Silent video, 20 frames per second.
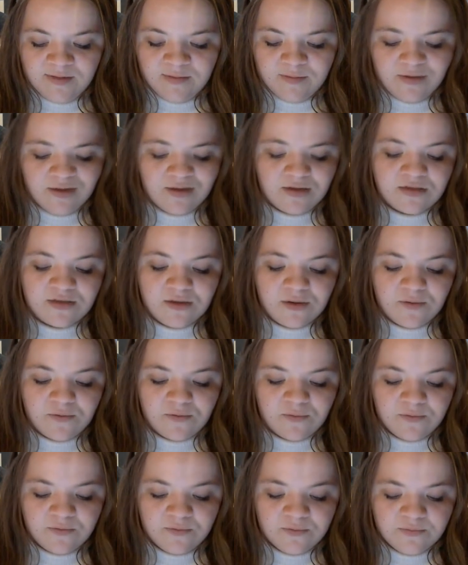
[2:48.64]
But you don't.
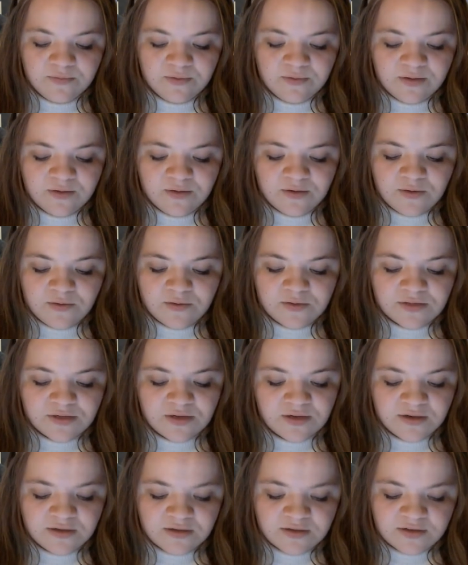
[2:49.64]
You don't
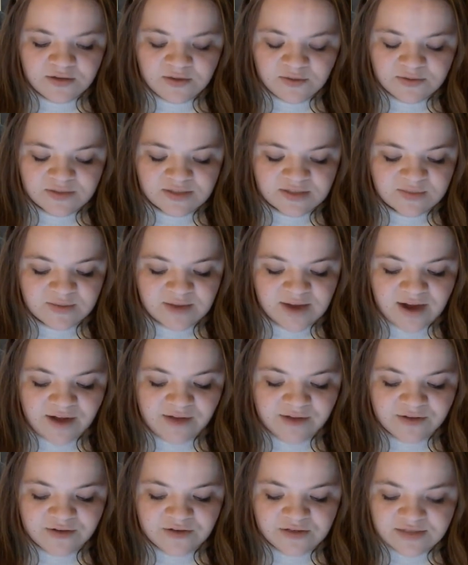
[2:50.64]
turn, you don't
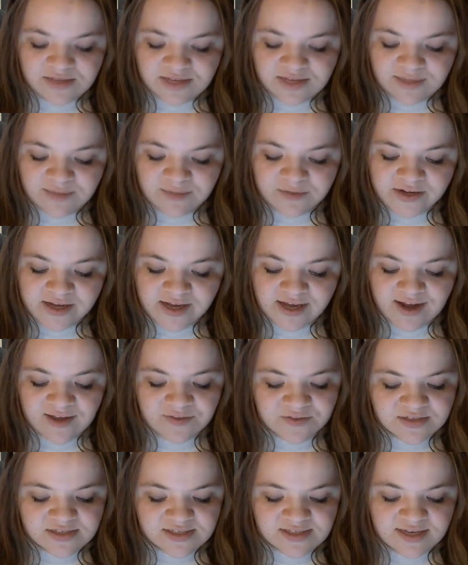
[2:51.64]
smile, you just keep looking
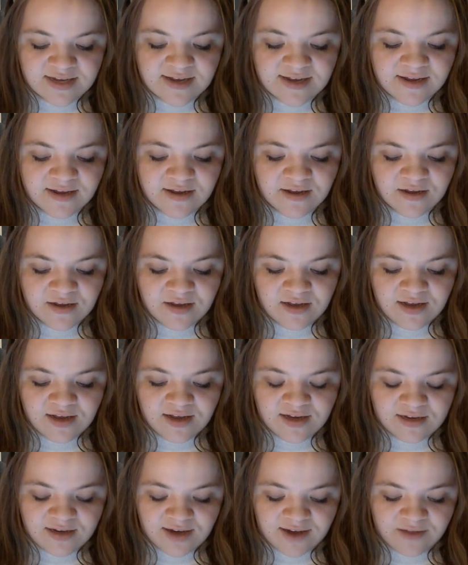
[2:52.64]
at the sea,
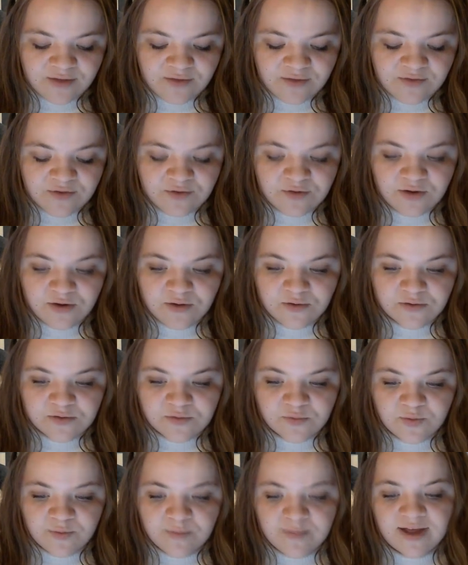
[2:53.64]
and neither of you knows
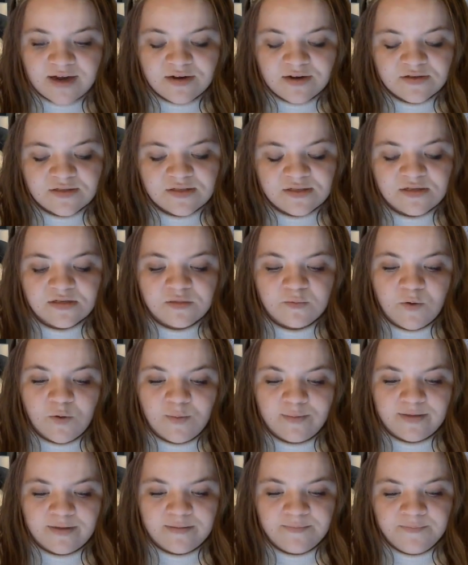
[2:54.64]
what matters in this
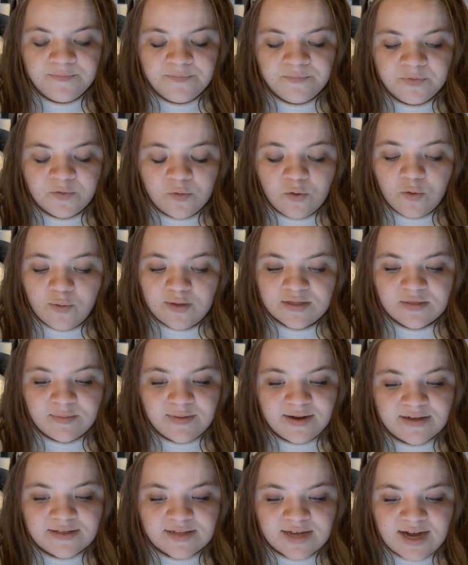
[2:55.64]
moment, or what's
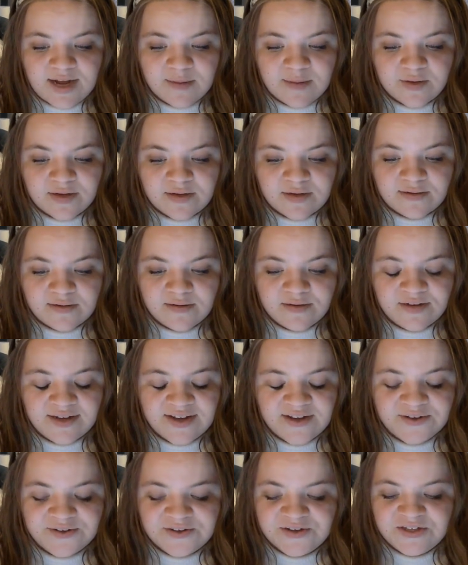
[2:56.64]
about to happen.
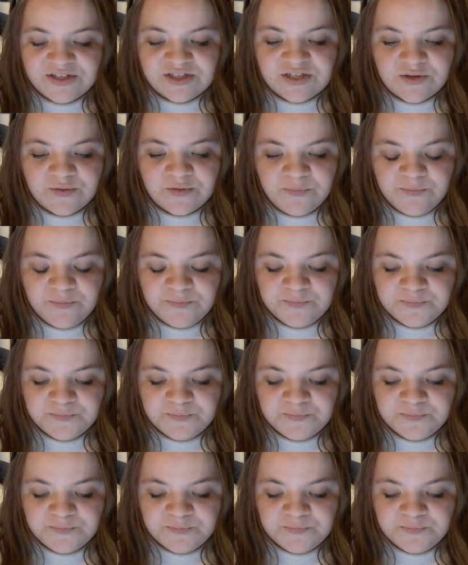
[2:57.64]
How could you?